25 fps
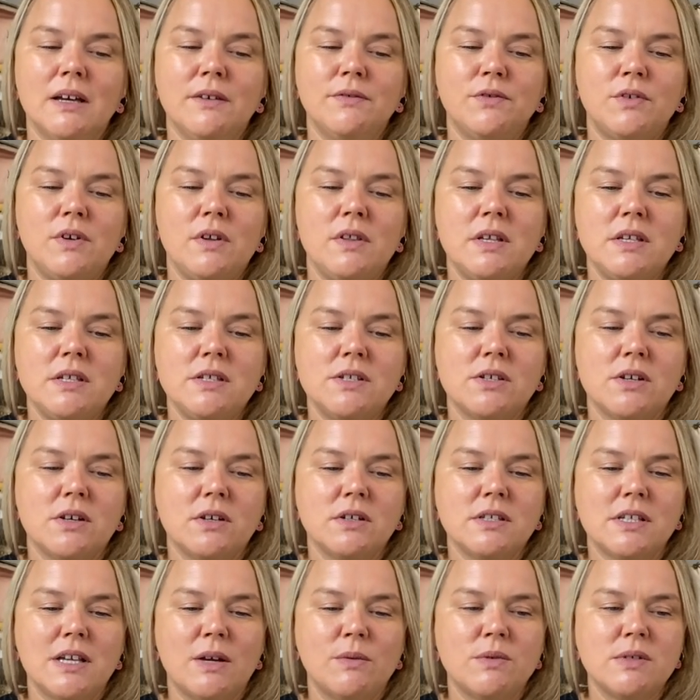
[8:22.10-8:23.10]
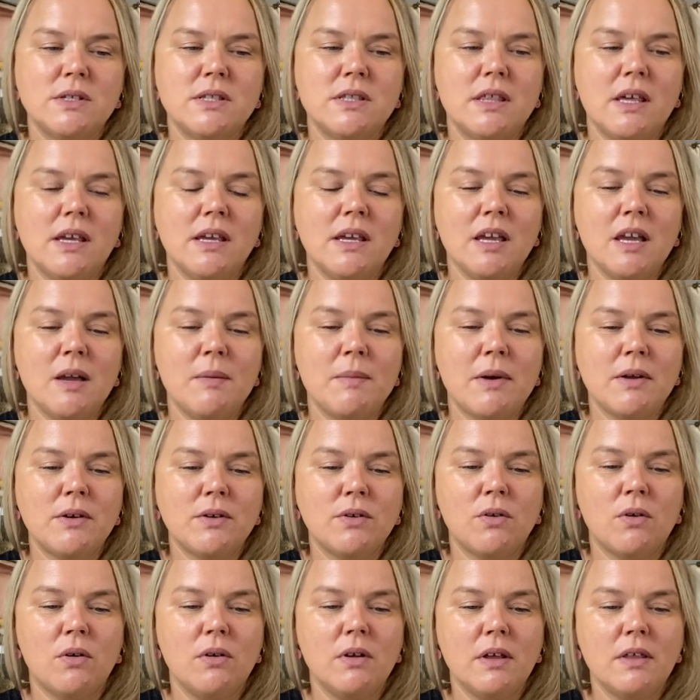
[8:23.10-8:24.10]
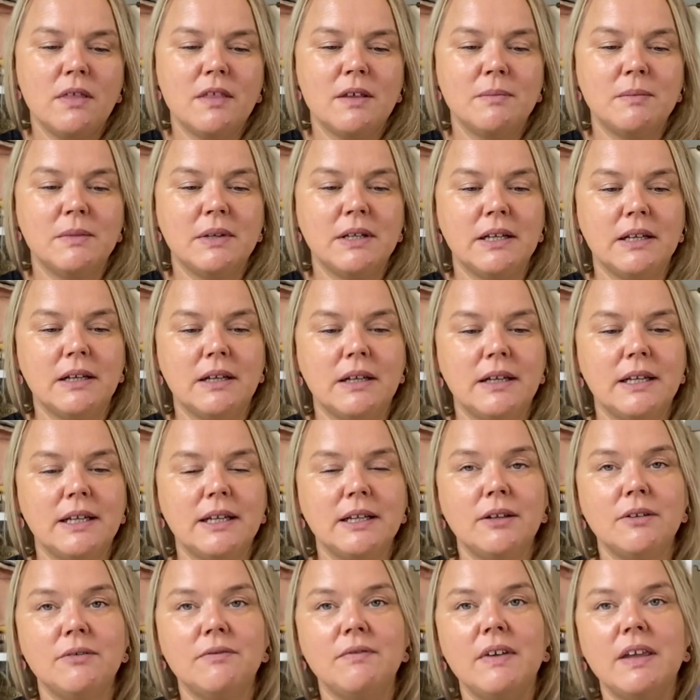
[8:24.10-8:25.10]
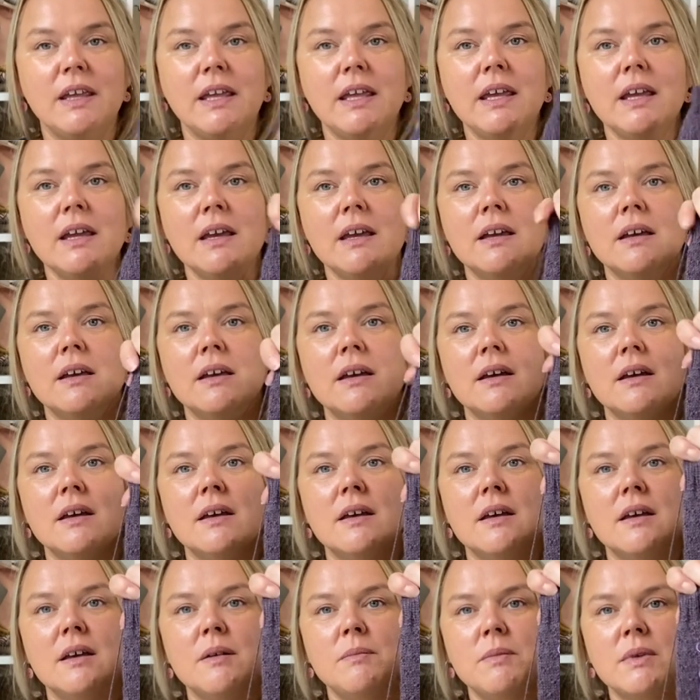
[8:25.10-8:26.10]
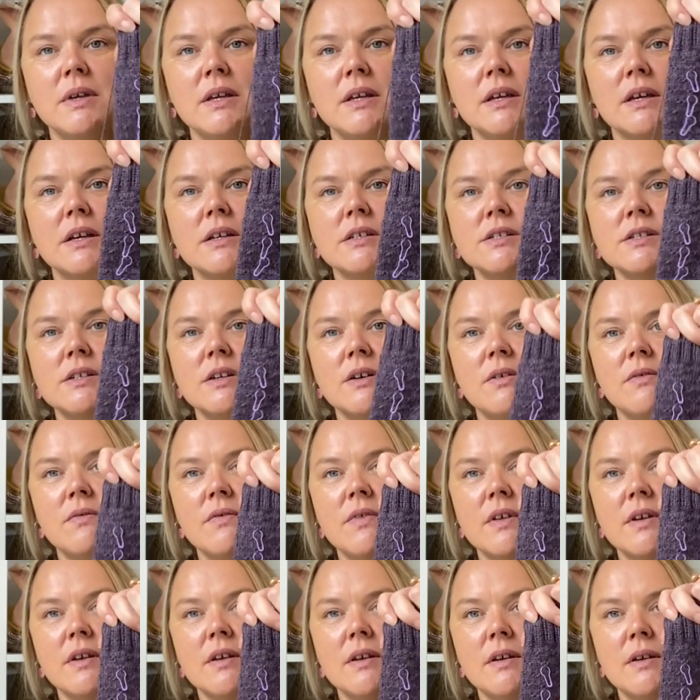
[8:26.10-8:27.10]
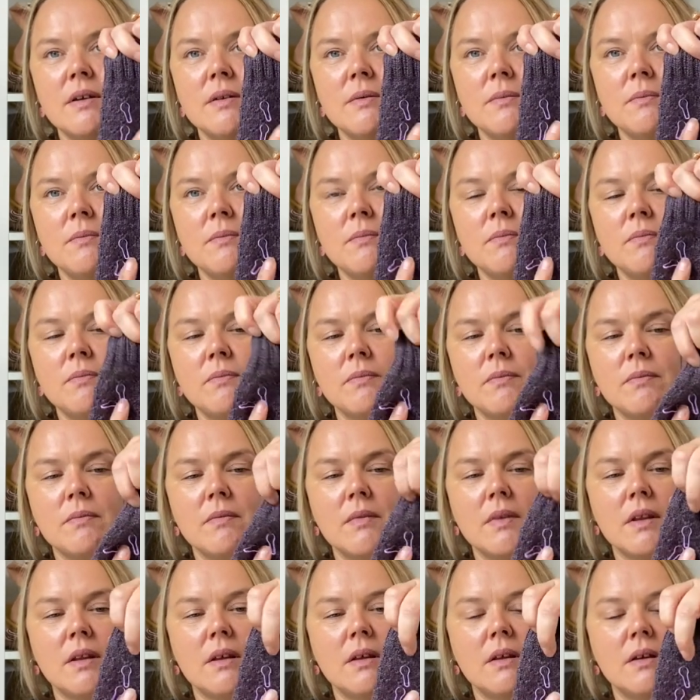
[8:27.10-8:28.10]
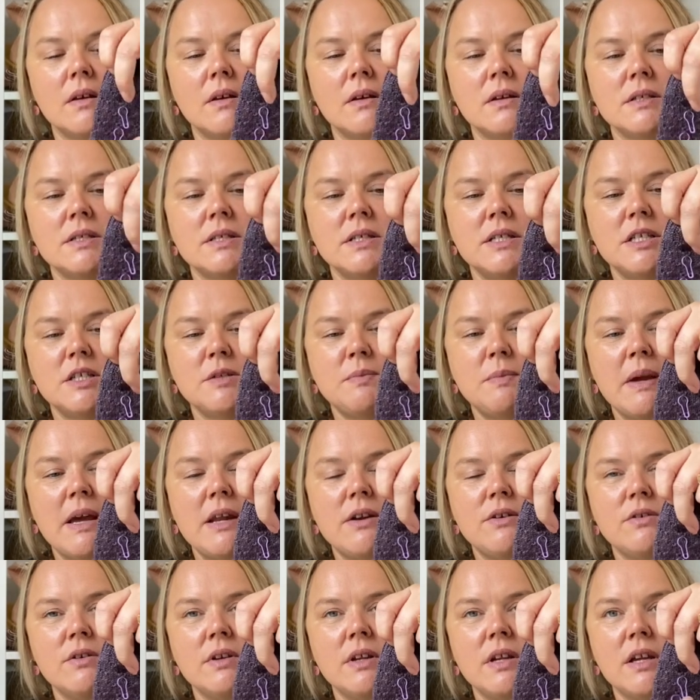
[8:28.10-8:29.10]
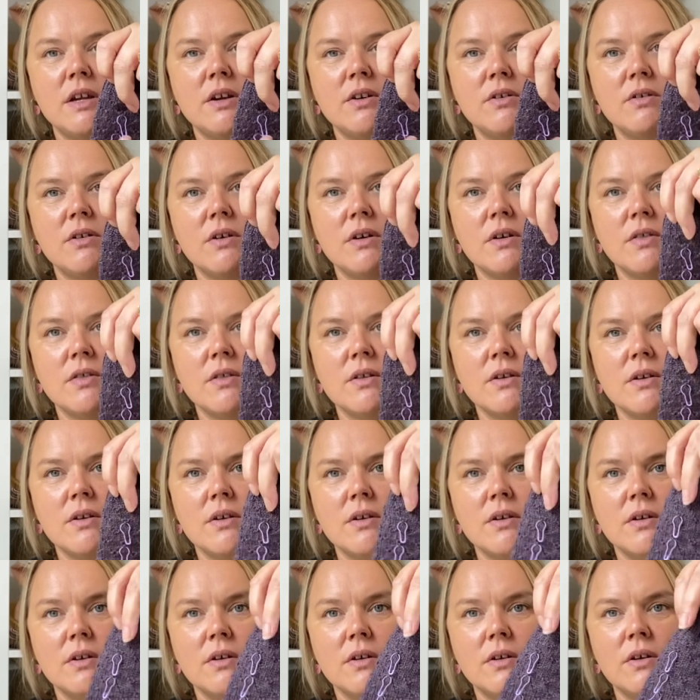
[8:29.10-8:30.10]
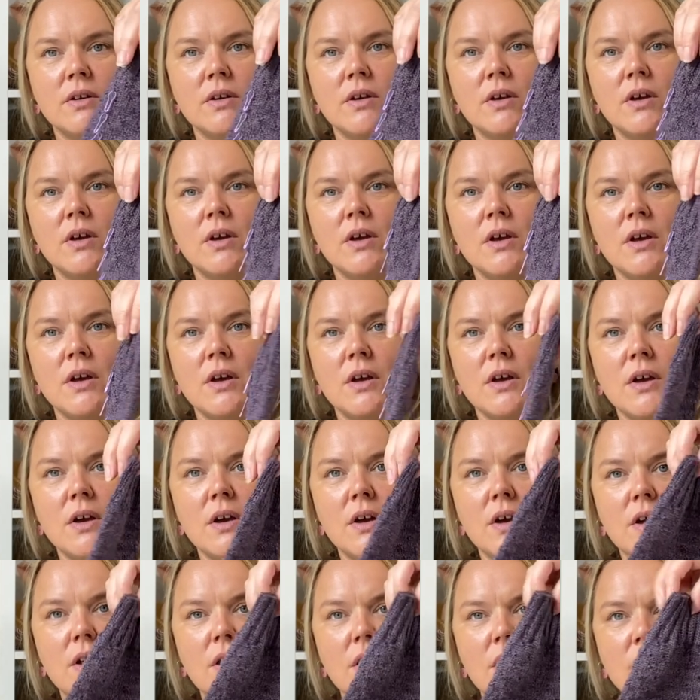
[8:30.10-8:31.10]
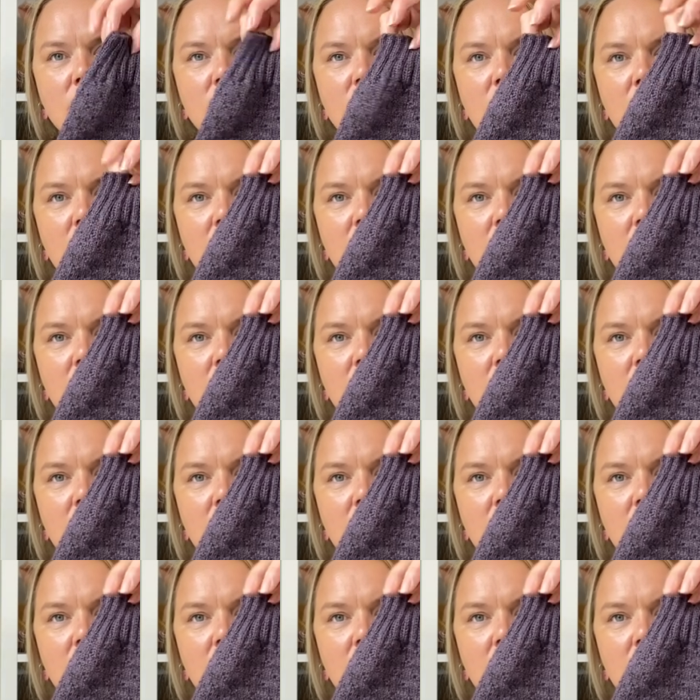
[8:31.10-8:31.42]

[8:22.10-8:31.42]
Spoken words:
for these socks. I was thinking about calling them Little V because of the stitch pattern here on the